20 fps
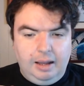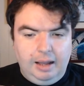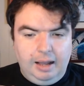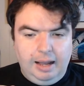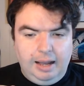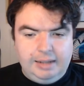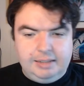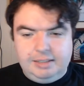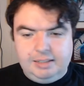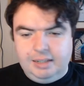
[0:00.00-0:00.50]

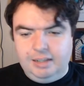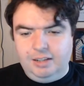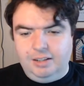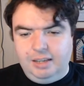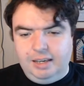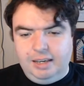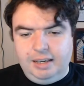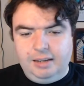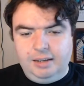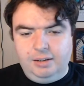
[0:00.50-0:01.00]

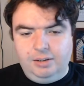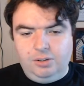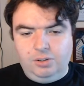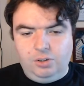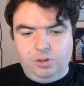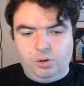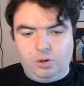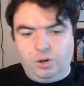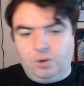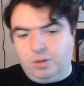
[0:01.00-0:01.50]
Ideally,
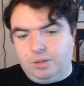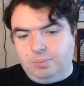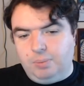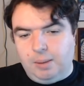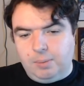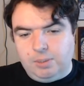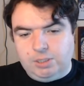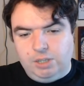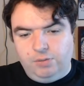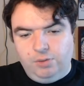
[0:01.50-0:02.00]
your
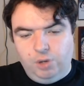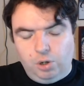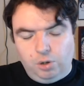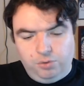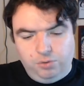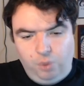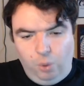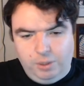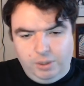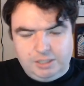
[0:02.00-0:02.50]
members of your
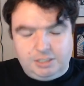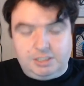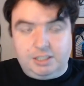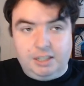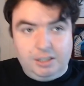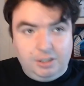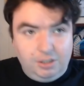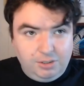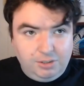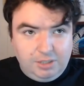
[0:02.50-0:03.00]
focus
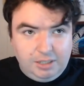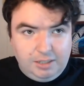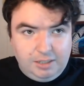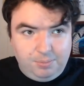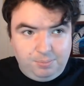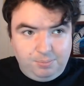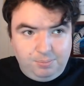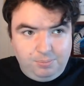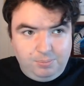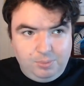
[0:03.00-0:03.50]
guild,
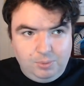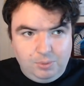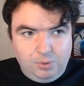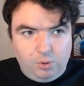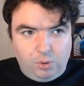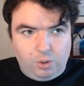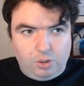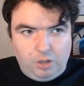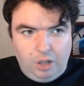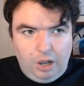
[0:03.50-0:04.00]

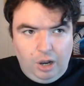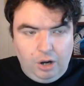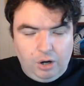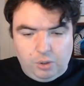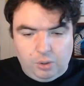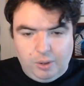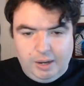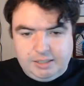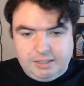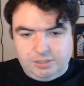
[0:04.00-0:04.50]
your Log
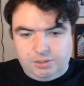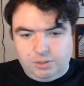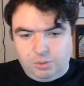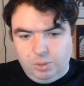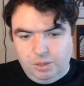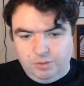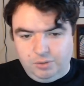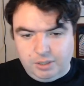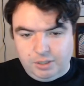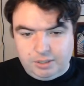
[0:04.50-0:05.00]
Horizon
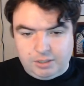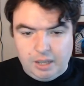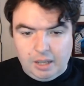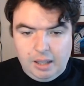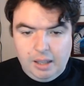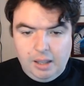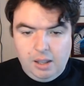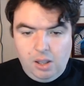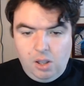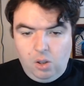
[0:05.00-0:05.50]
equivalent,
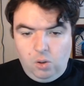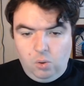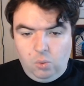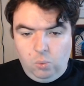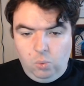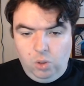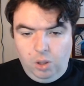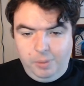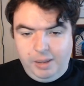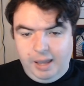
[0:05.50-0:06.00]

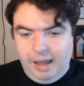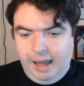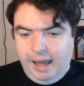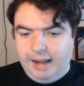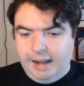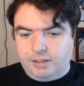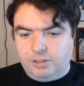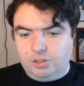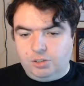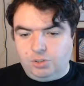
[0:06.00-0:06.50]
will be
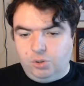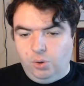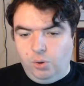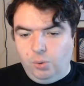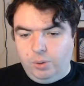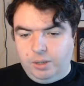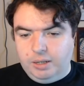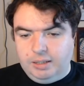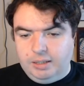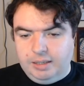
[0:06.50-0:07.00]
actors who
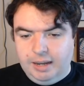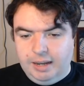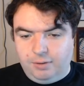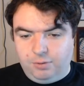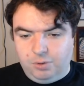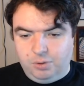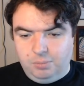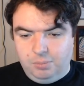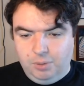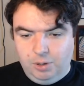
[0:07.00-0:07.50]
you can get
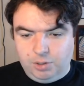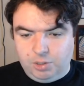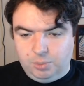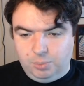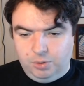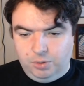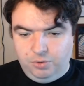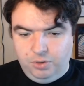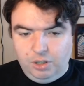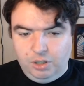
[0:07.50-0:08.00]
for
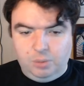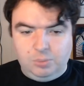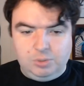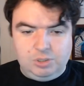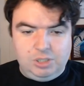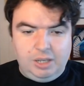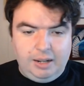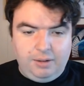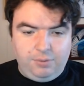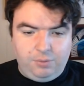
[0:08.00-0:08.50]
multiple
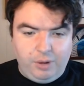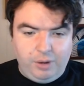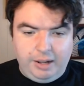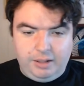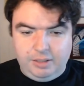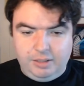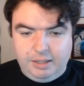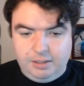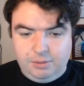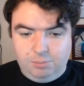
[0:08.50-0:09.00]
films, and
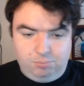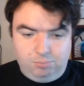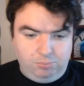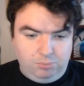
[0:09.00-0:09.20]
frankly,